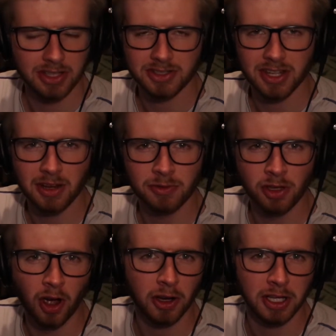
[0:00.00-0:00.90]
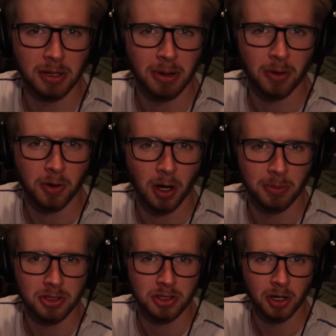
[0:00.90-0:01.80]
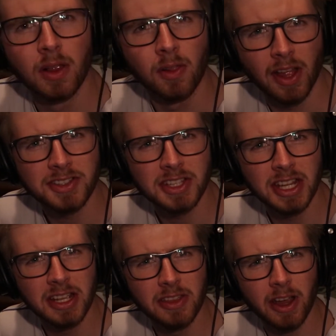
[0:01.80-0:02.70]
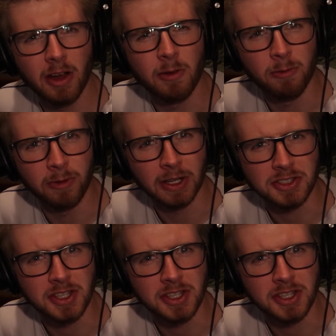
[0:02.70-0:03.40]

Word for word: Instead of talking about garbage code, let's get in there and fix